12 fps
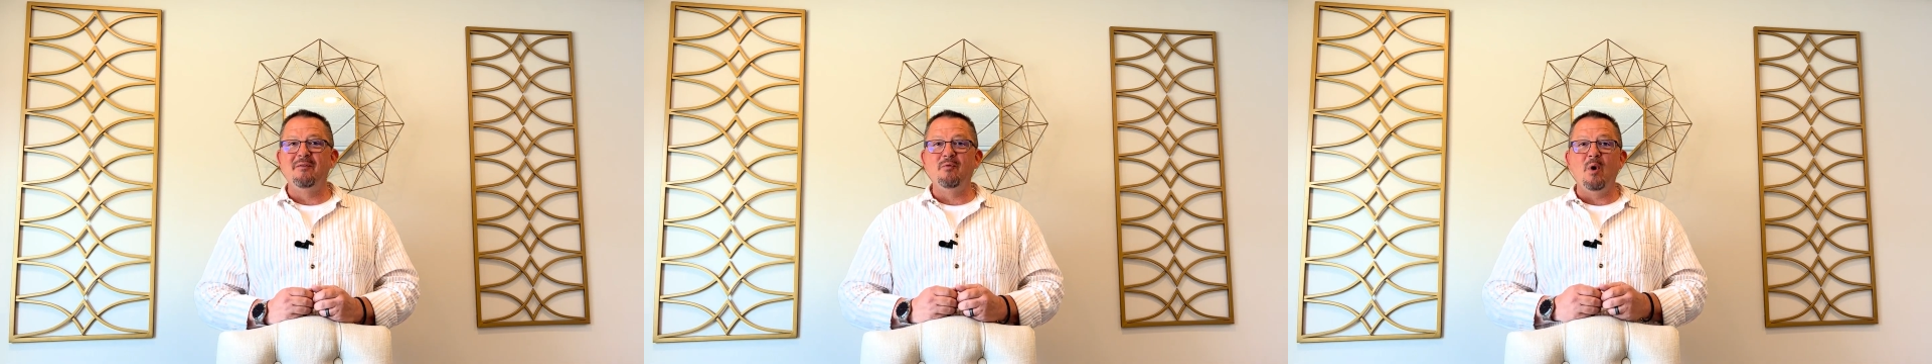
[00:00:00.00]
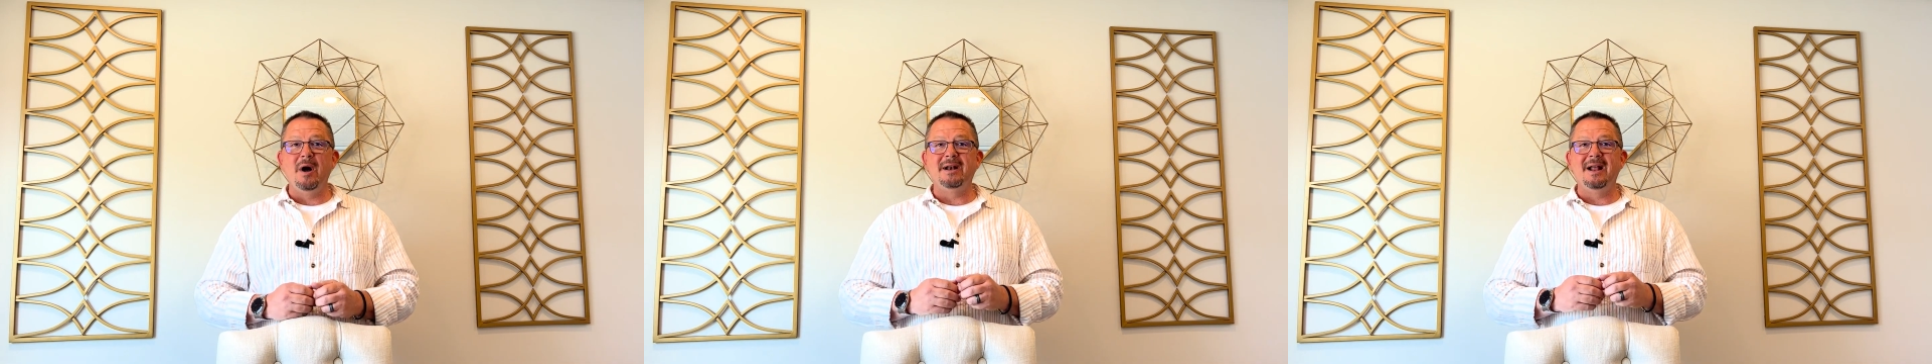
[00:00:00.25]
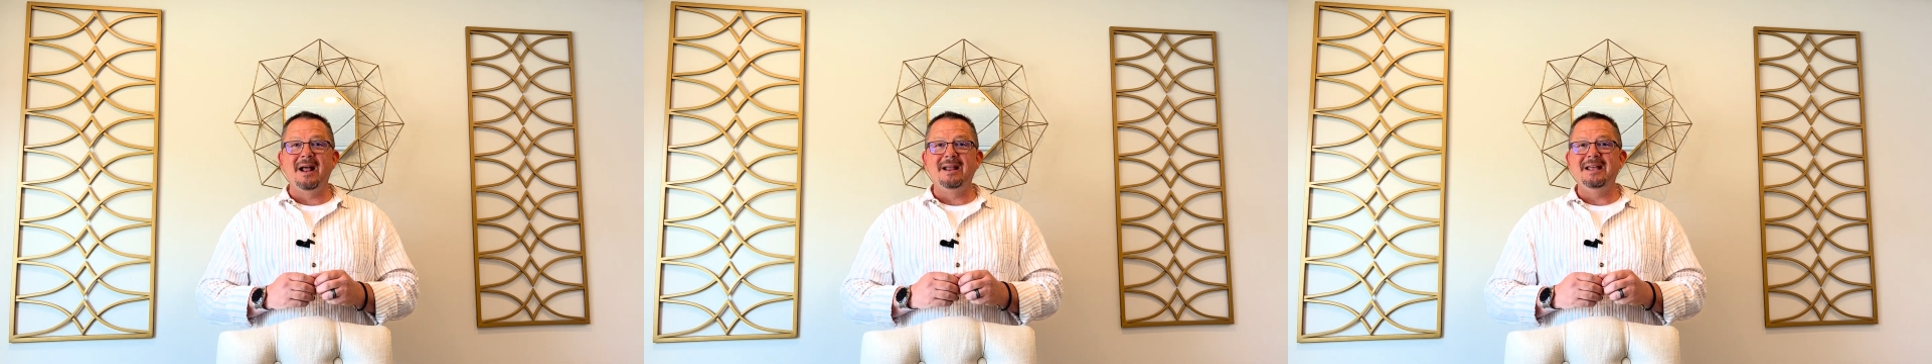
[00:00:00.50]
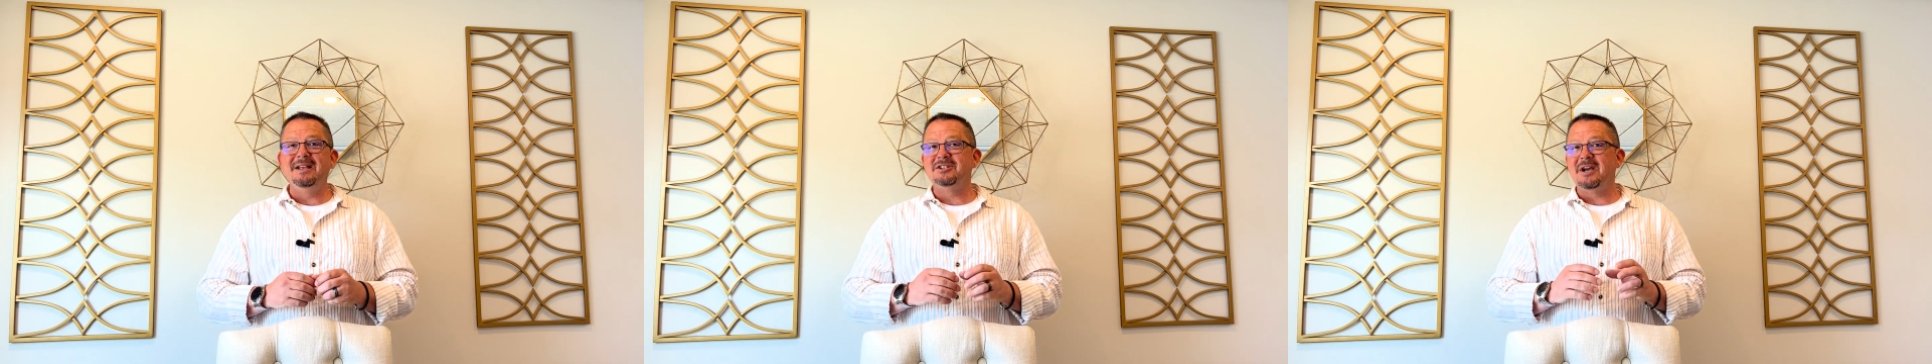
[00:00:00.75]
of what
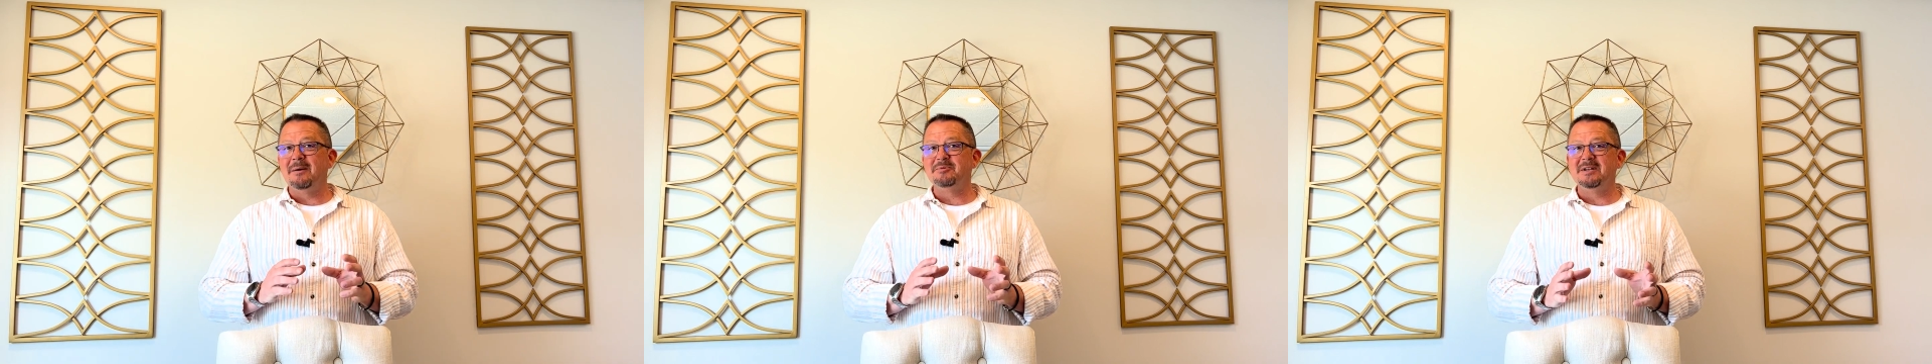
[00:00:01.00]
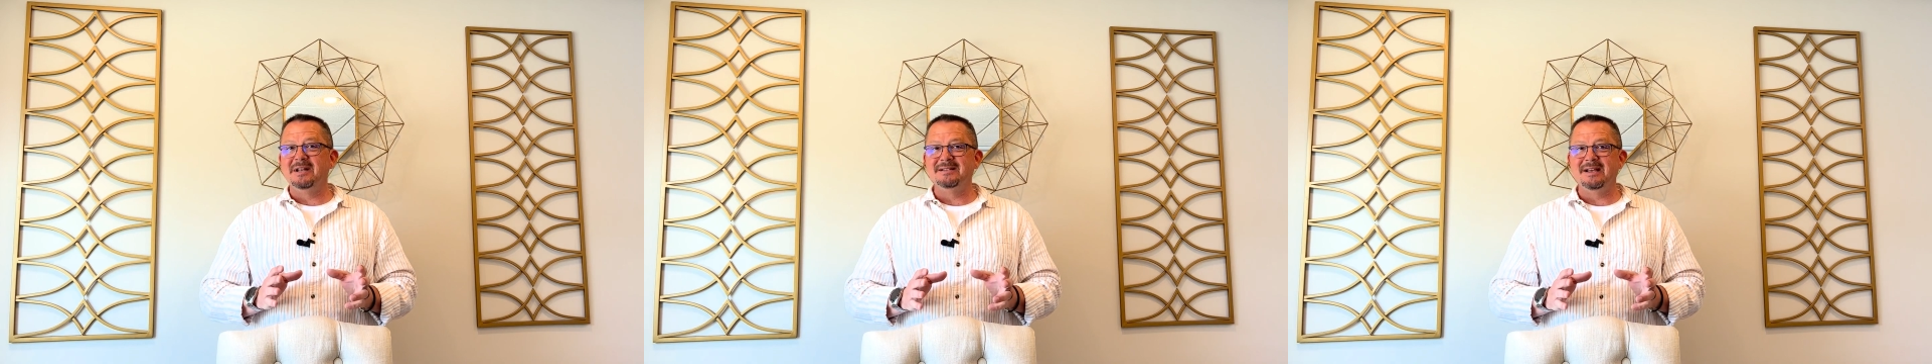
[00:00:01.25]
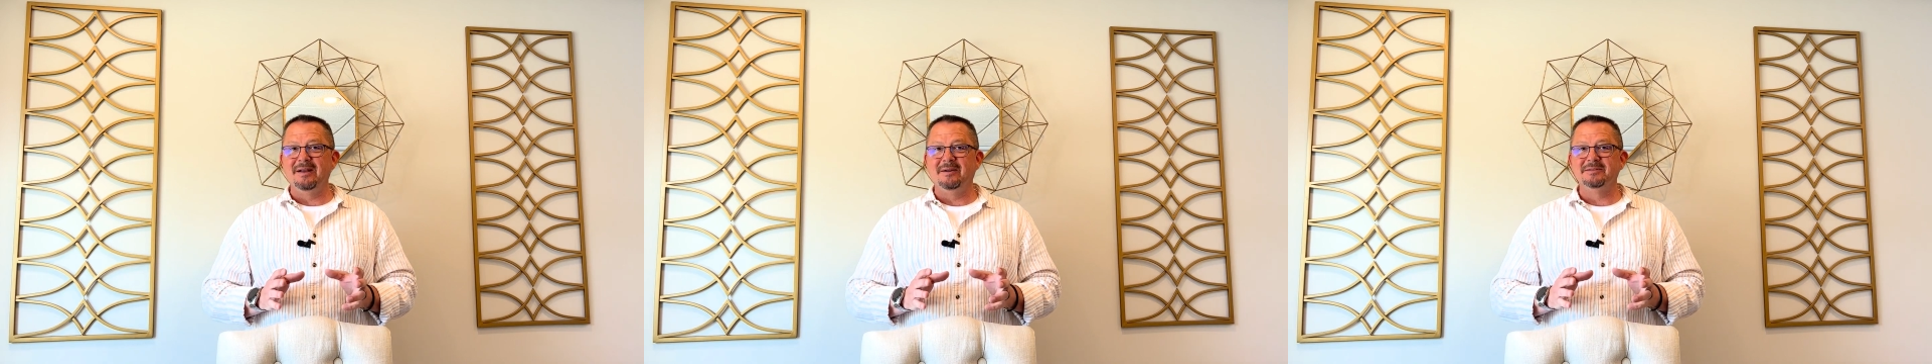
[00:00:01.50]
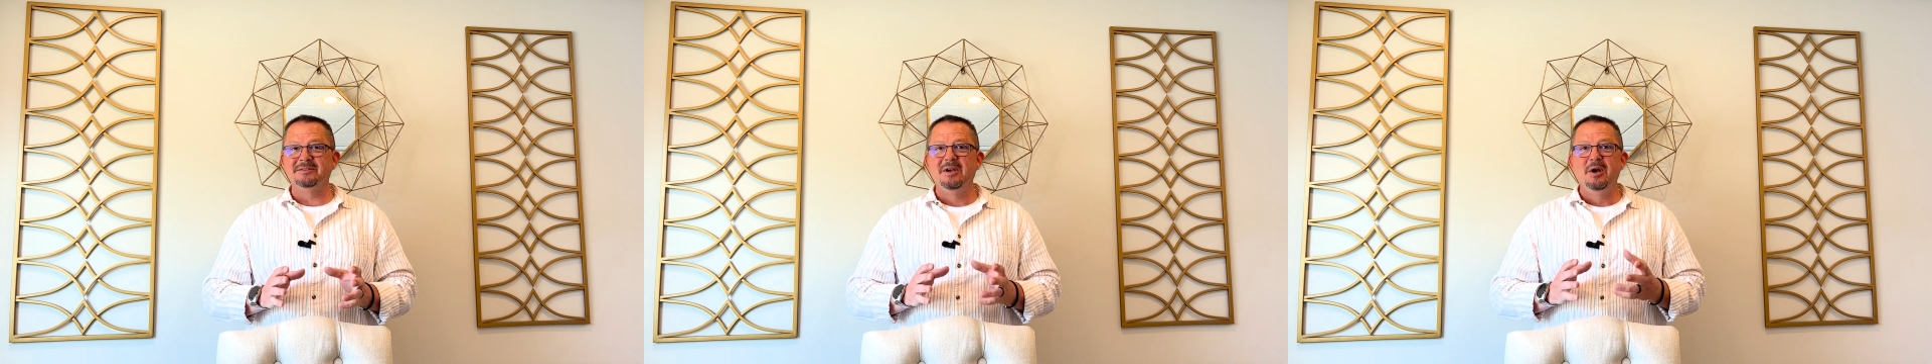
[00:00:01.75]
each option
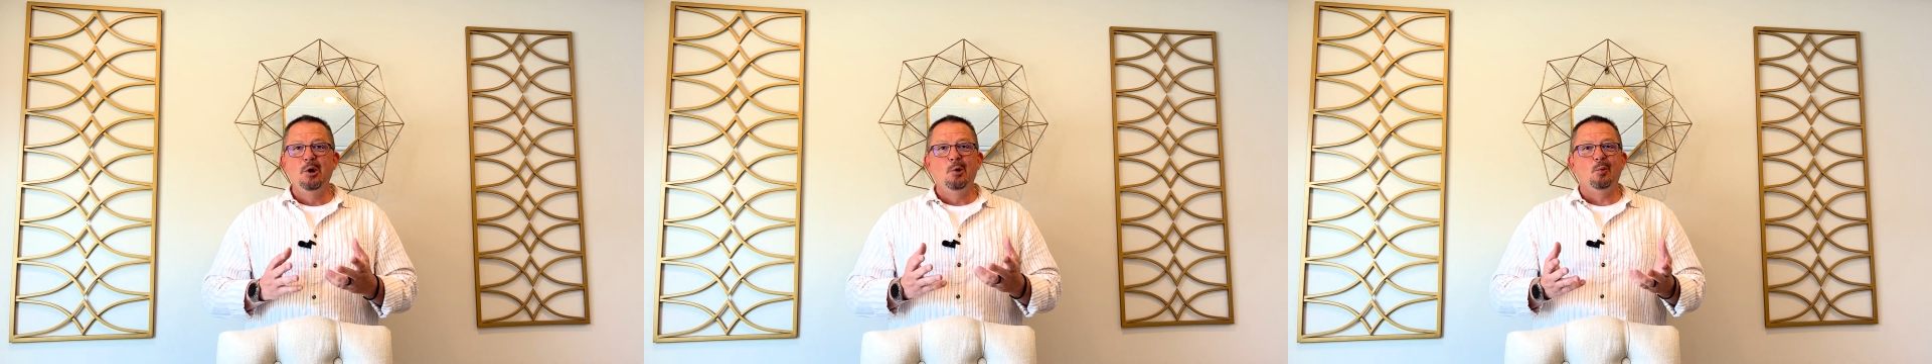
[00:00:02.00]
entails.